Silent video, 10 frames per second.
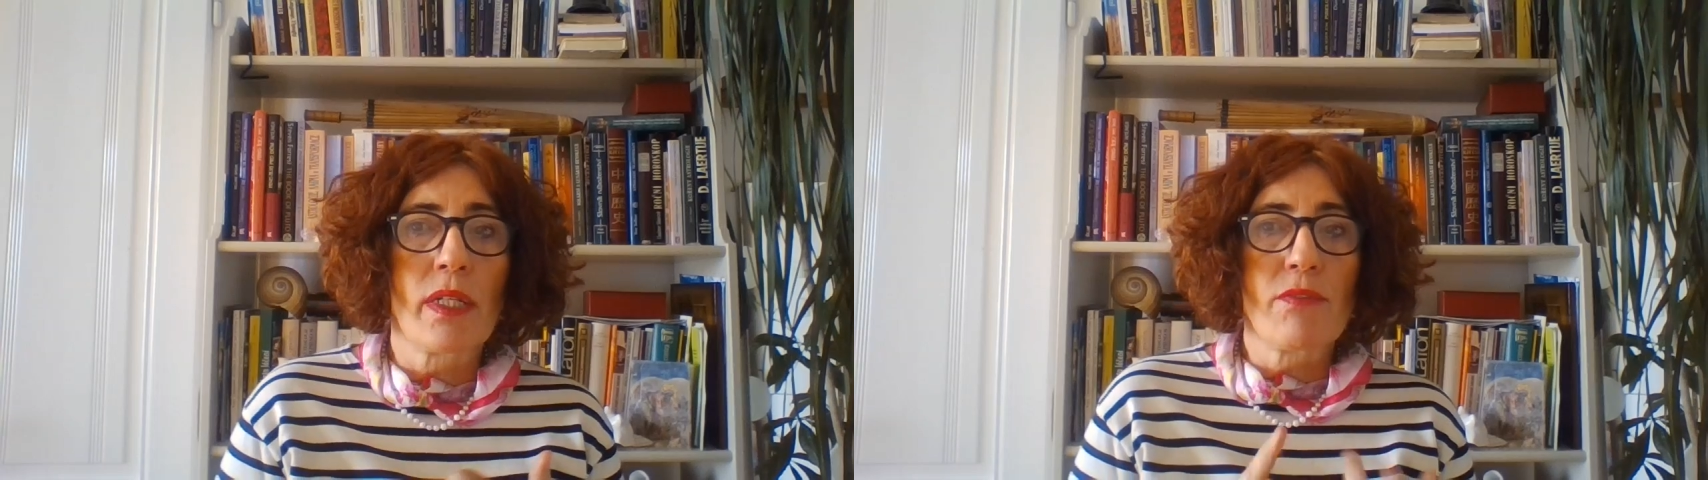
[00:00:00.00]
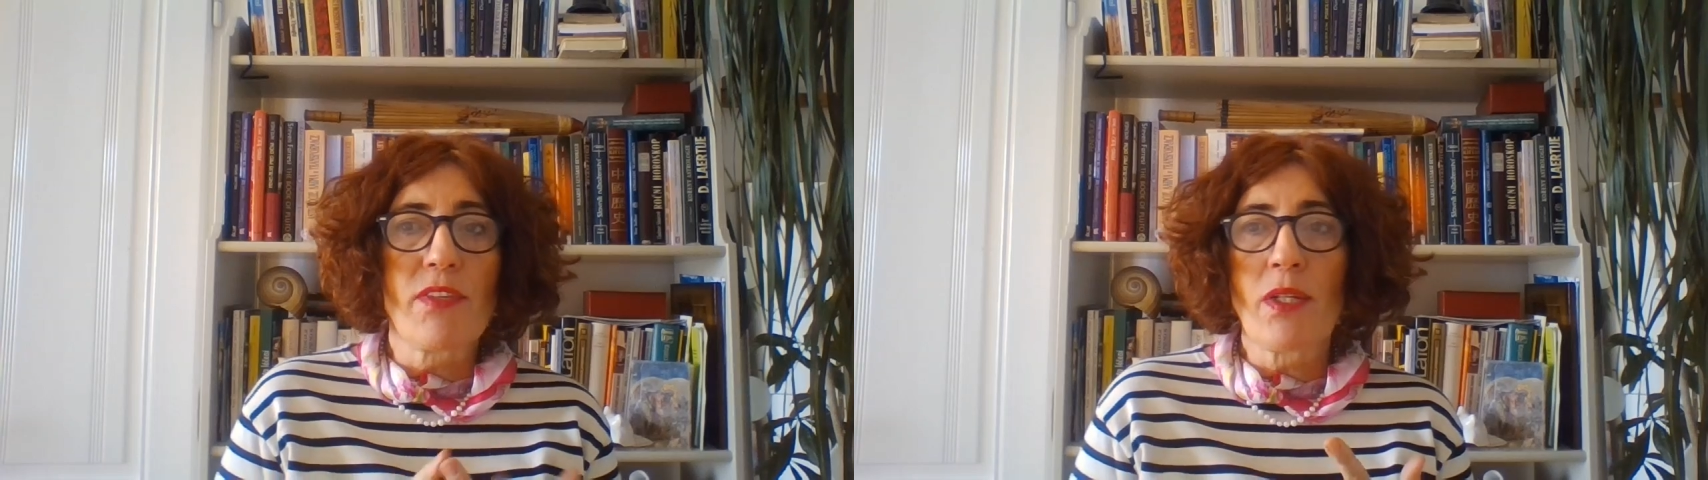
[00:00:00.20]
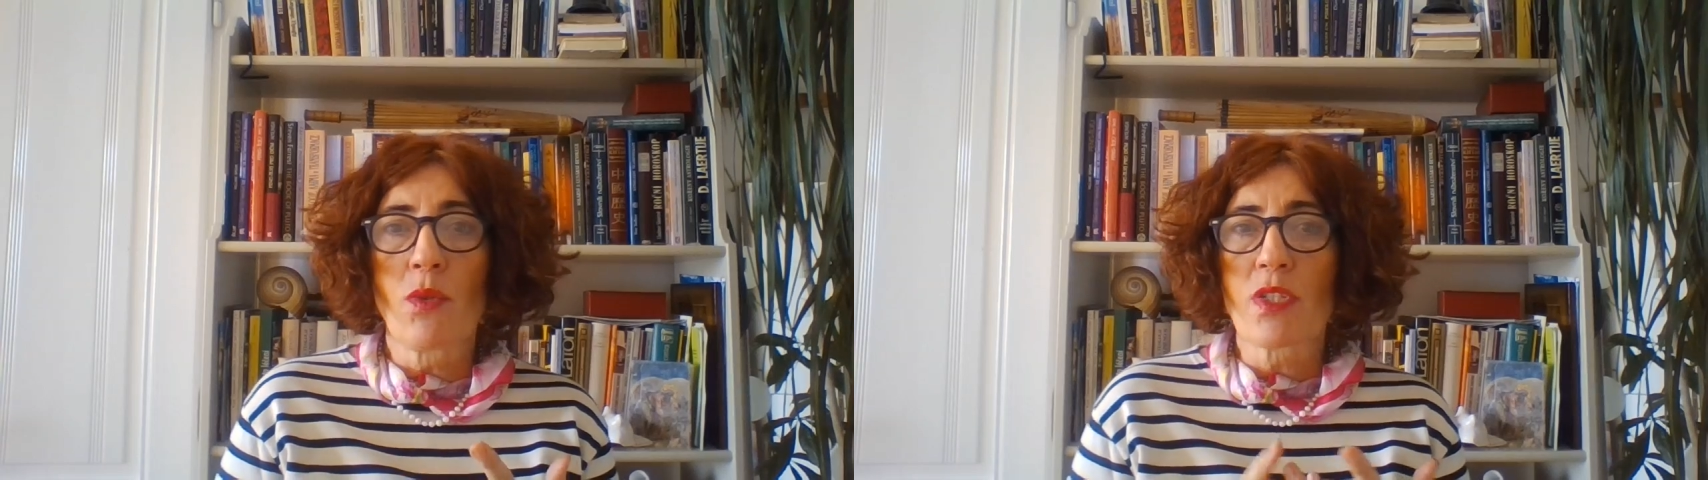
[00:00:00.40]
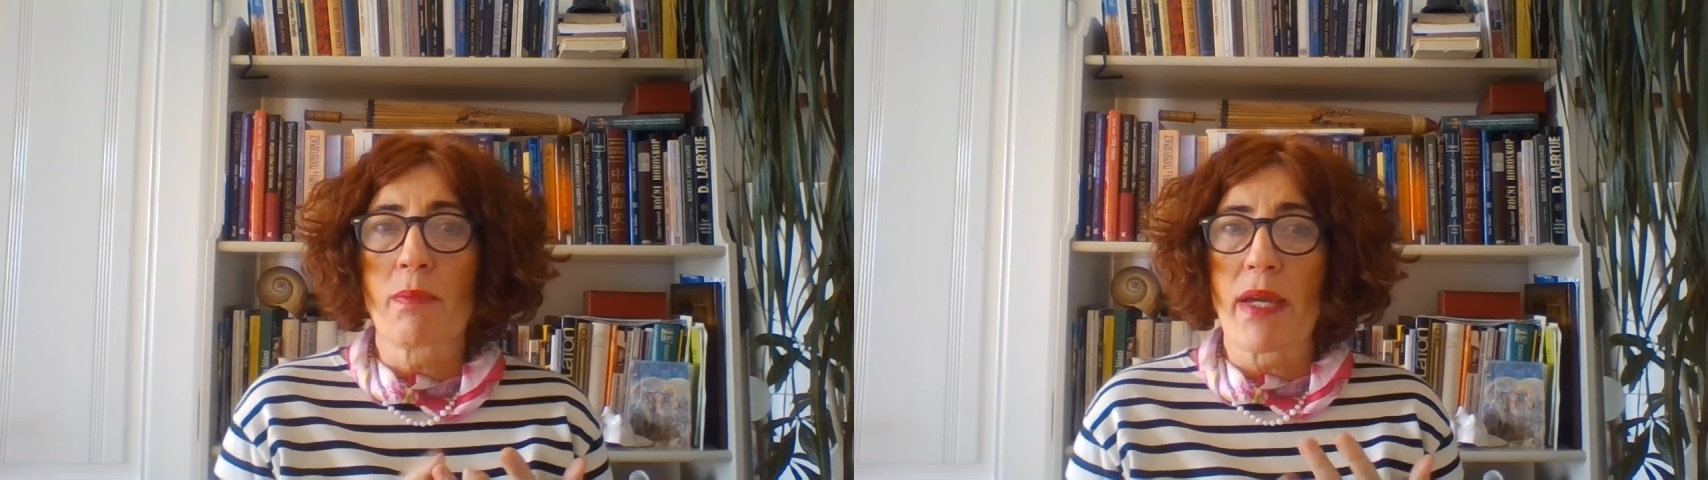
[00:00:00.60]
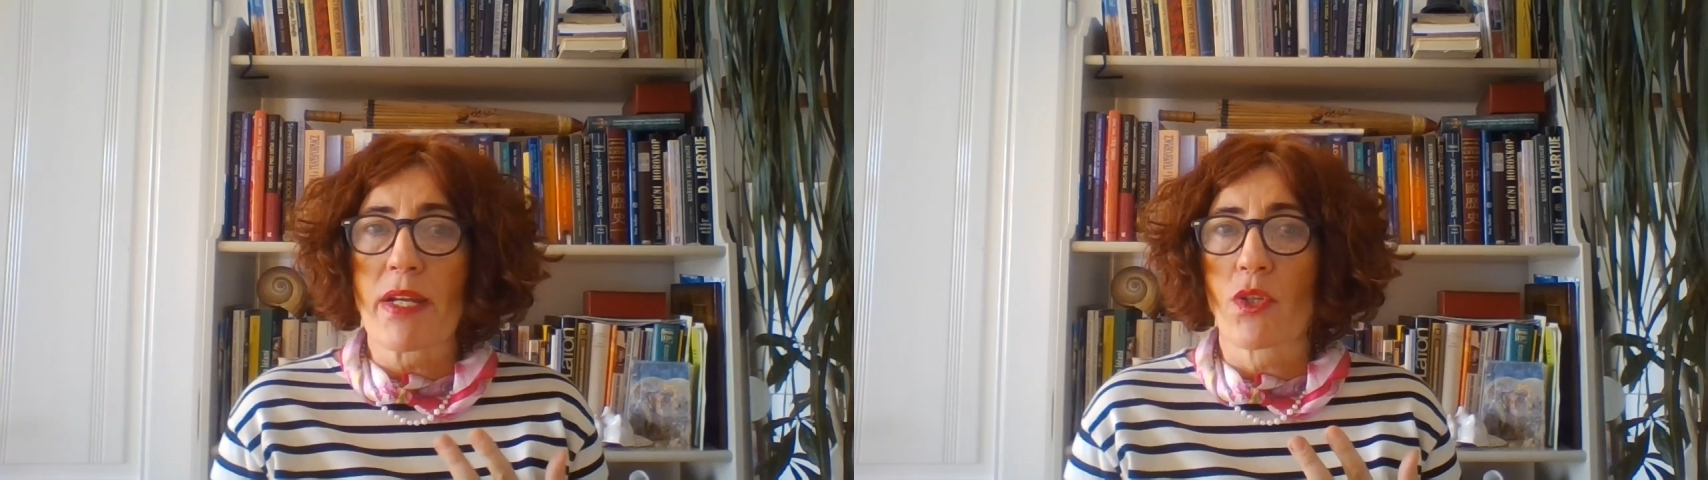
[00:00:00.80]

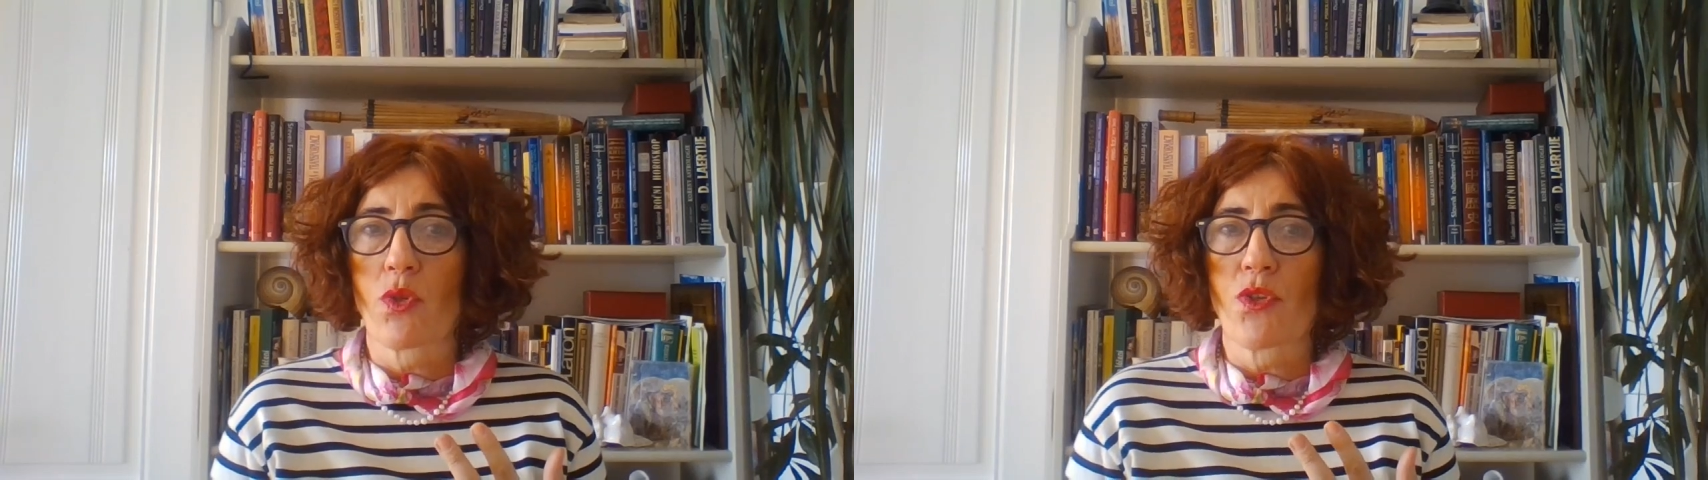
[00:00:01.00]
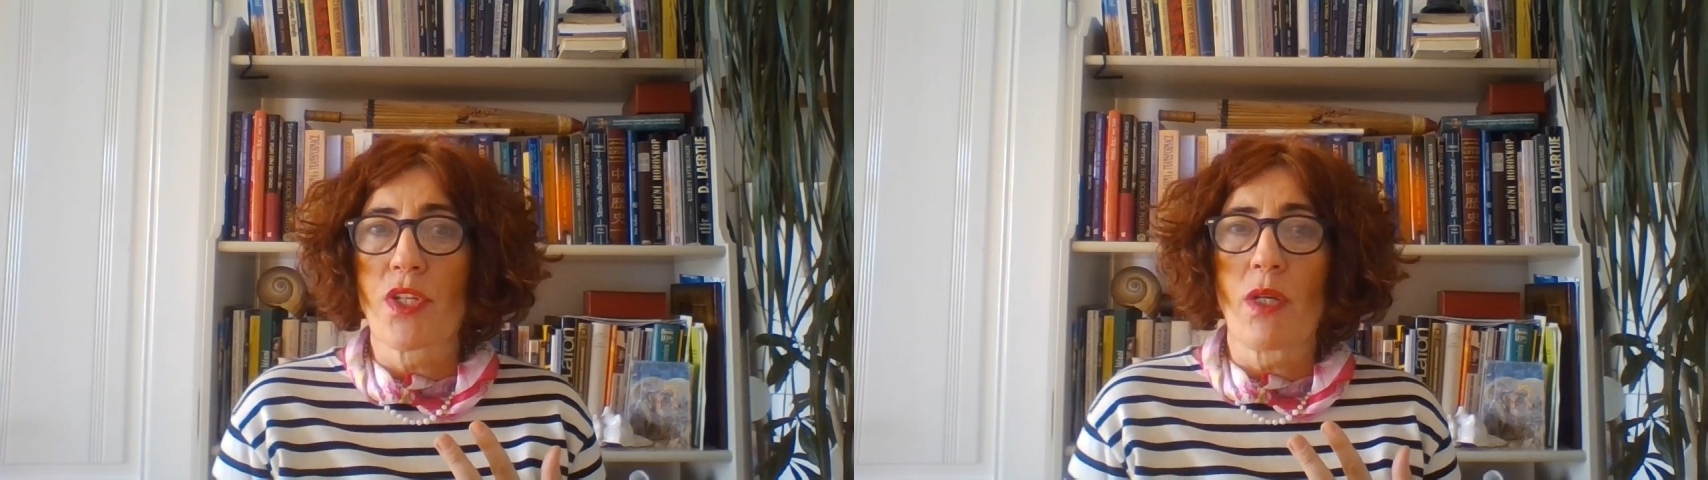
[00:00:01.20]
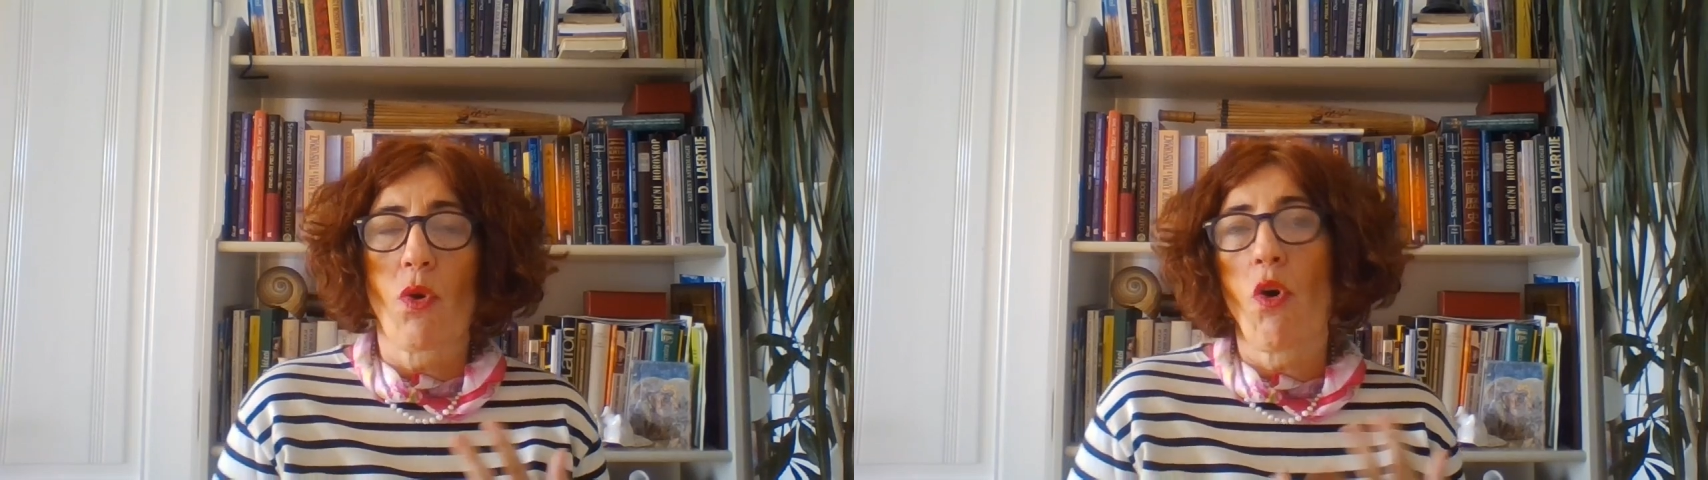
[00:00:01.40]
Venus, Mercury